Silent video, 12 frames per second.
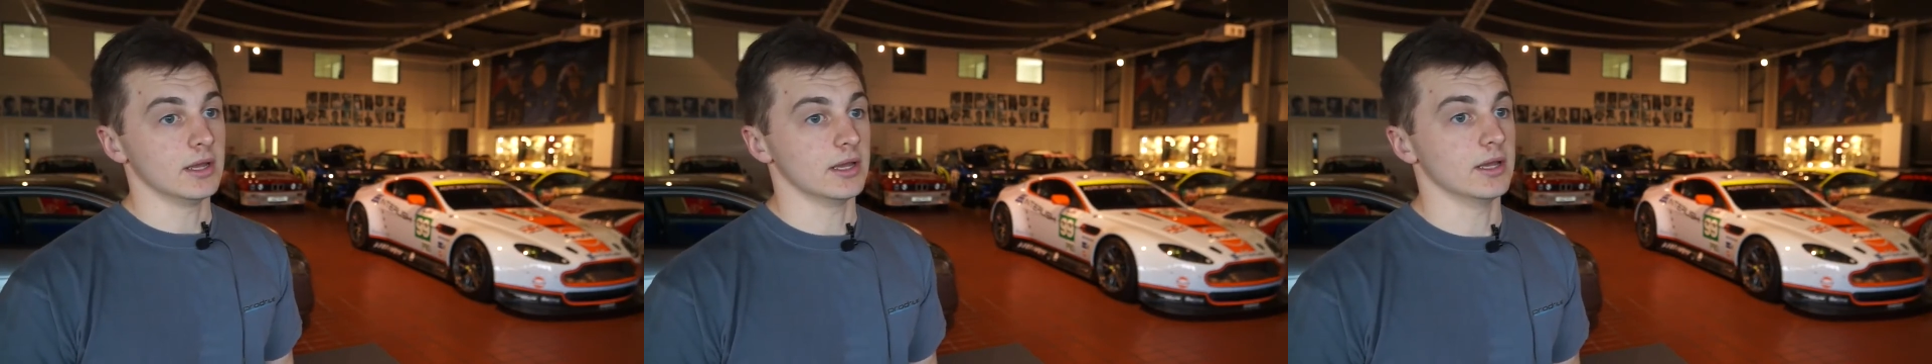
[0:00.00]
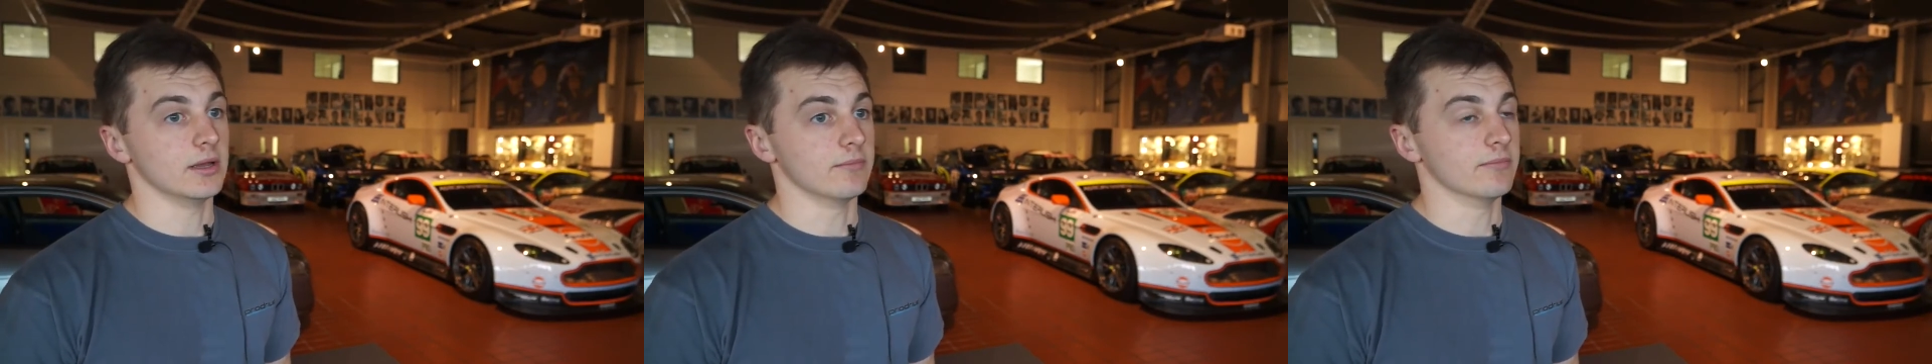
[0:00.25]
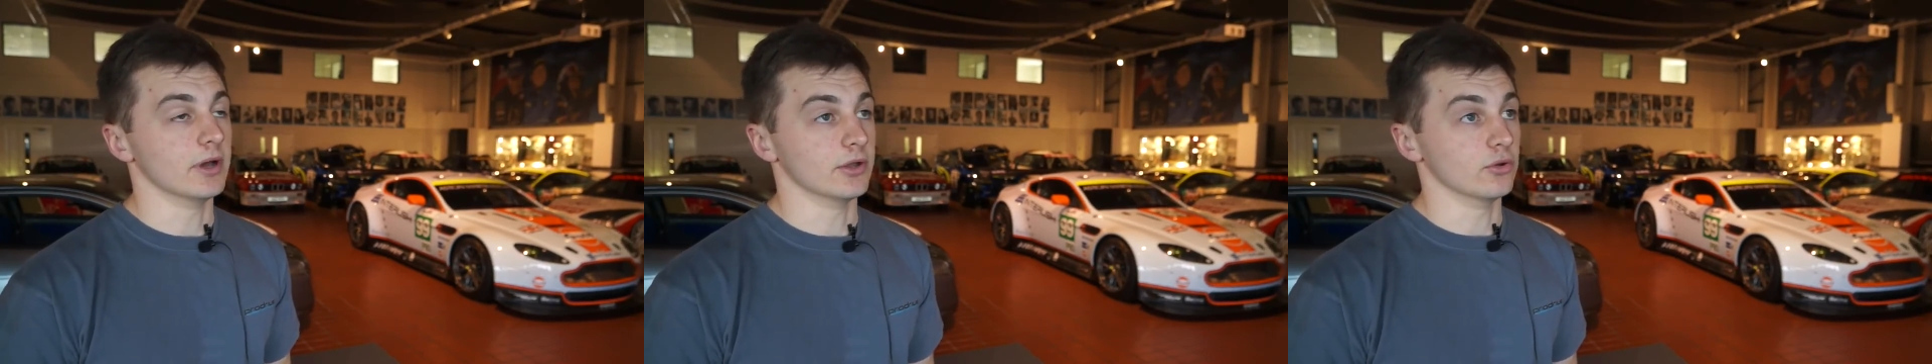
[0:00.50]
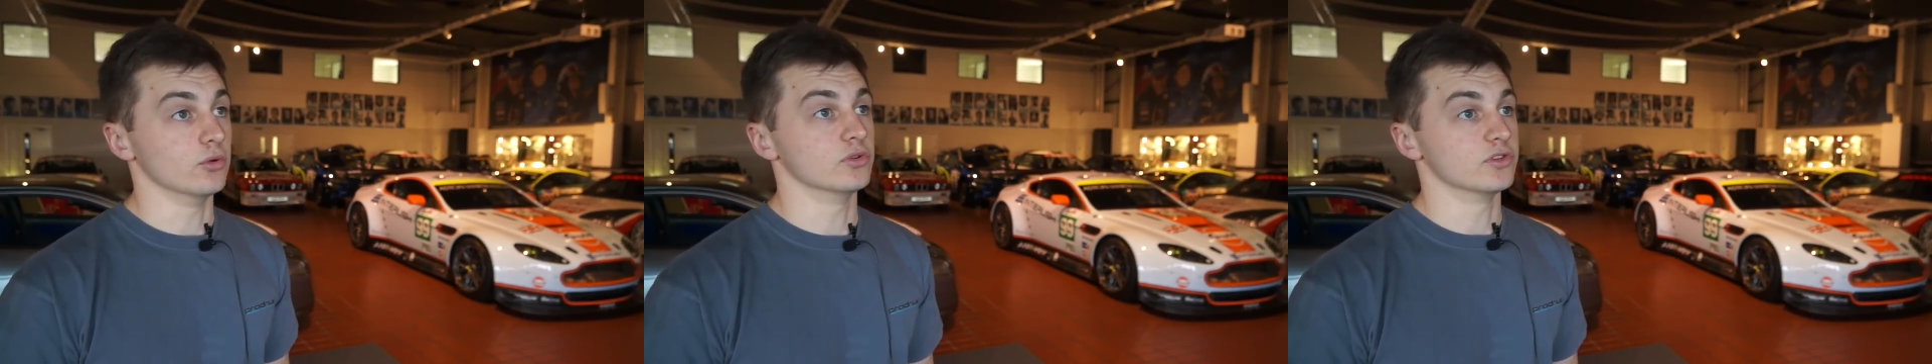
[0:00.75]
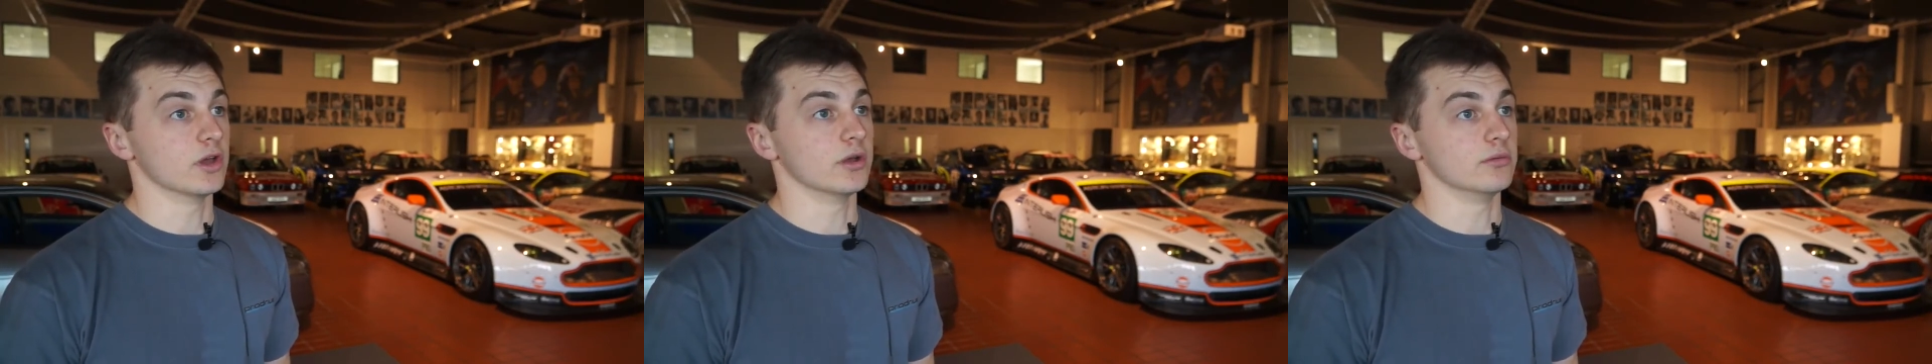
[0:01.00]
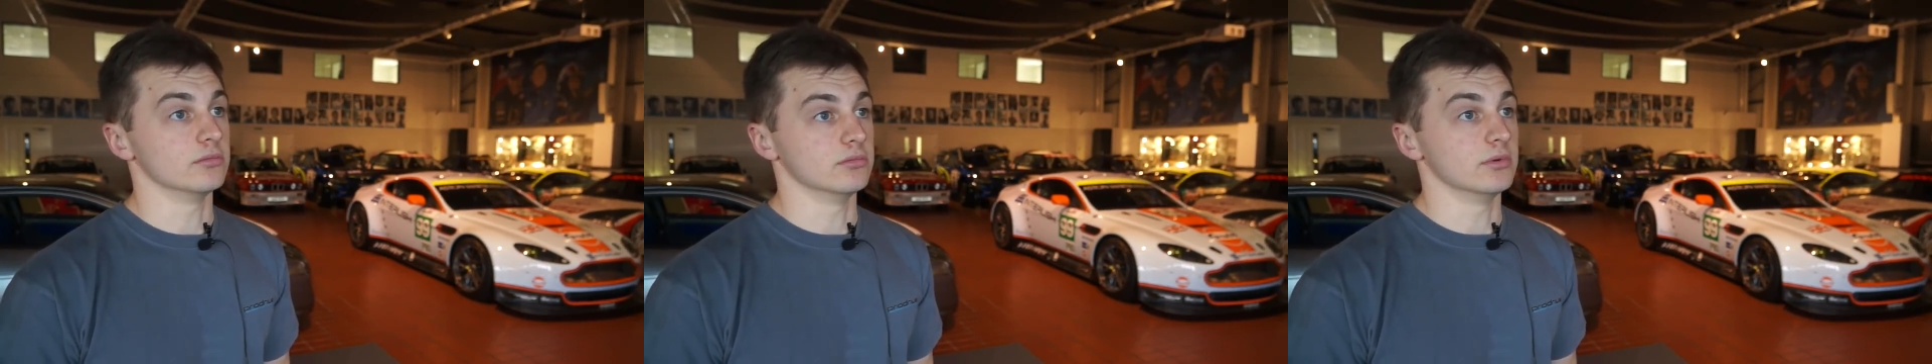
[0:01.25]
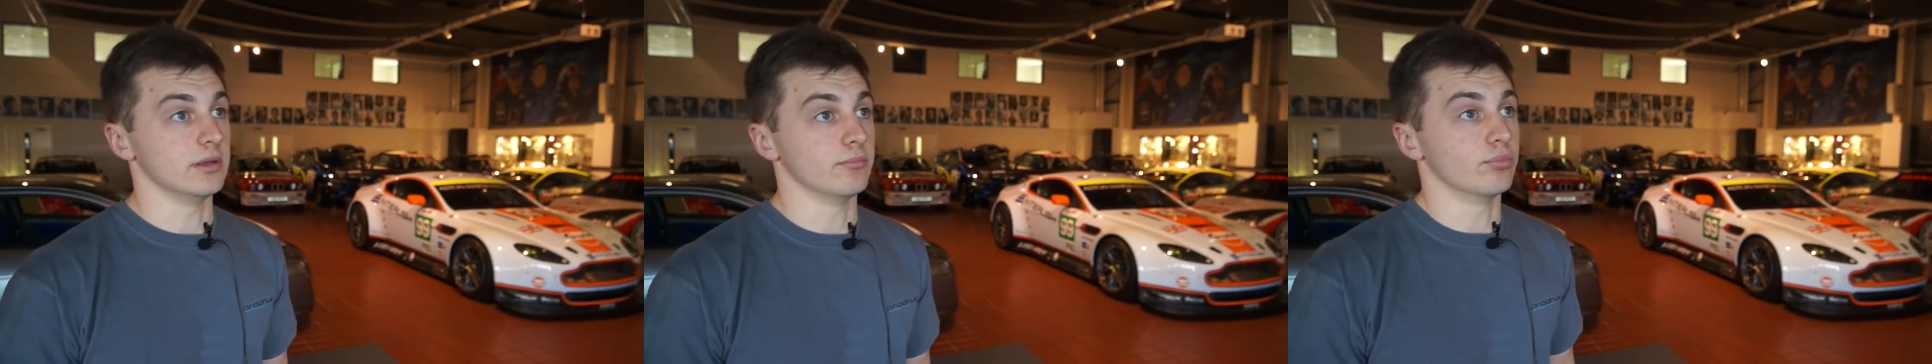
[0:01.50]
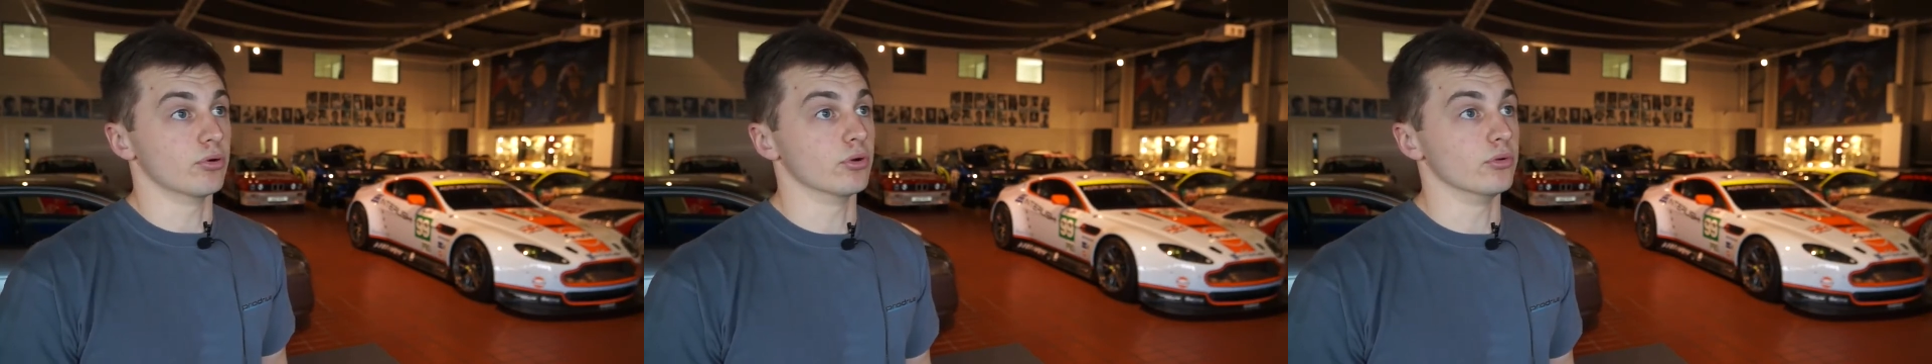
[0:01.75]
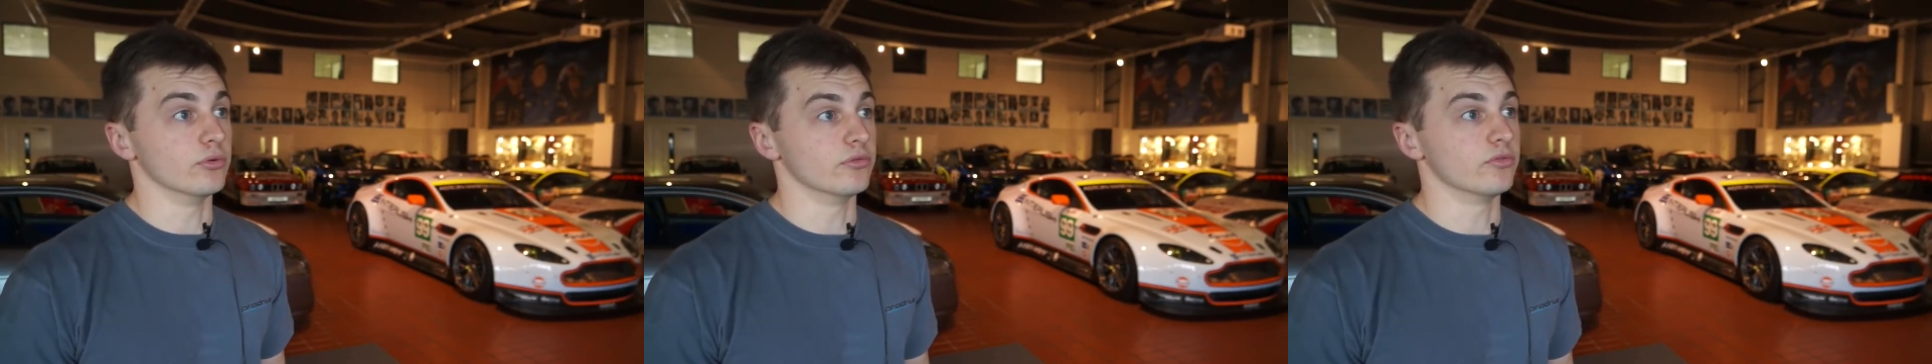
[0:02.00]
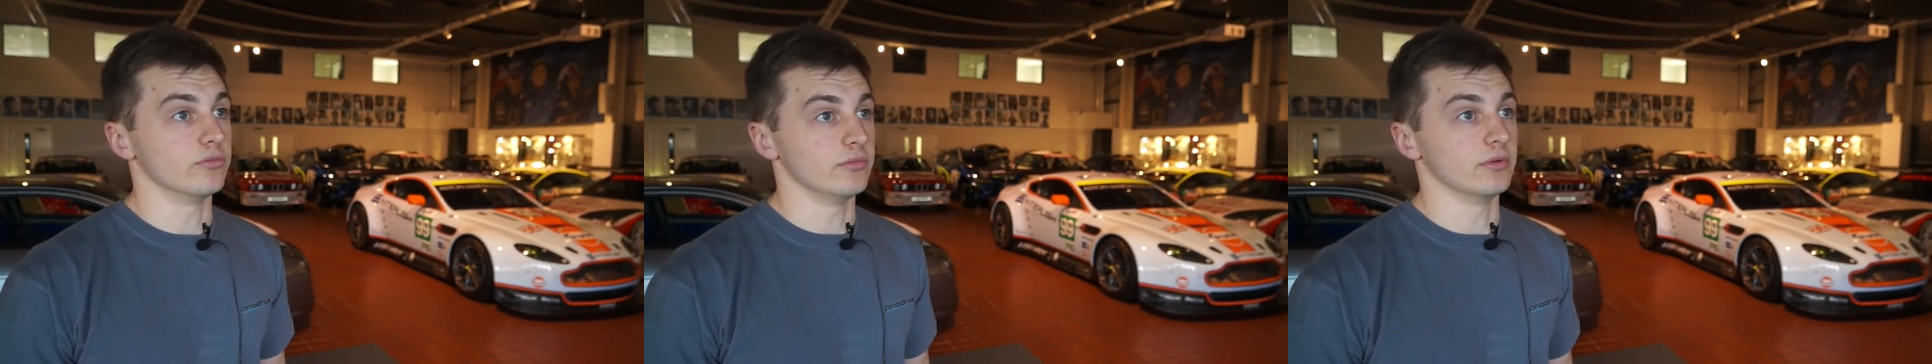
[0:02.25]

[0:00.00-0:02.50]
and also improve,